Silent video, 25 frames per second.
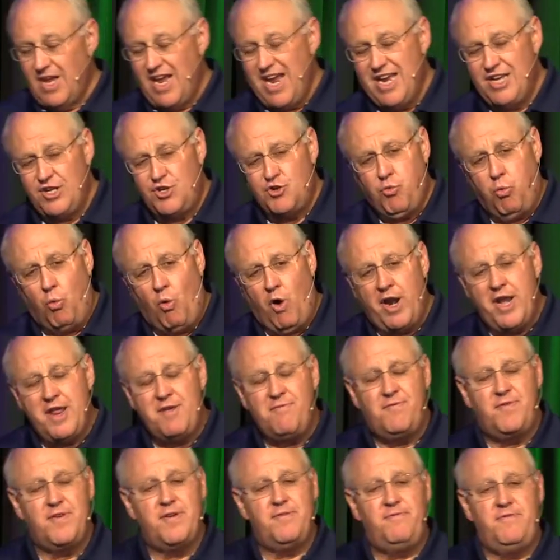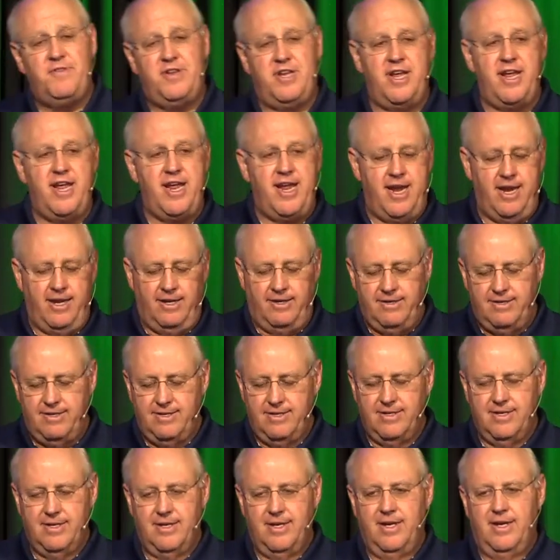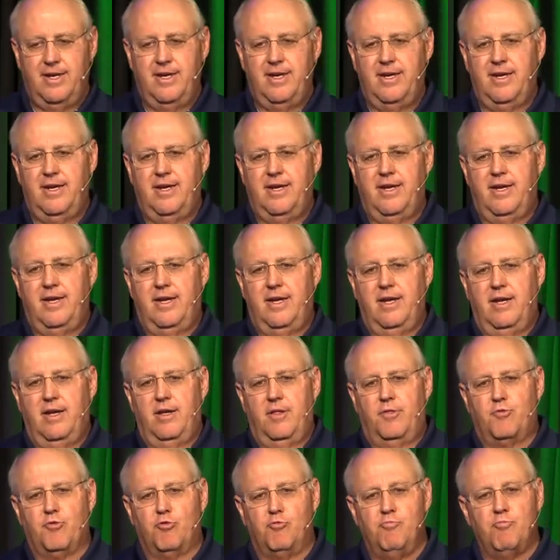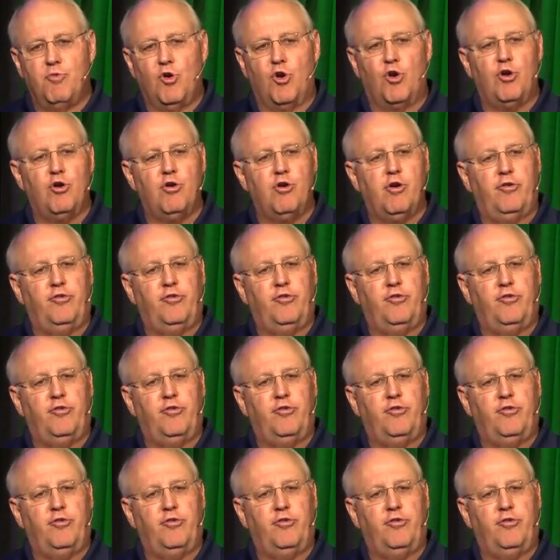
In twenty fifteen, through murder or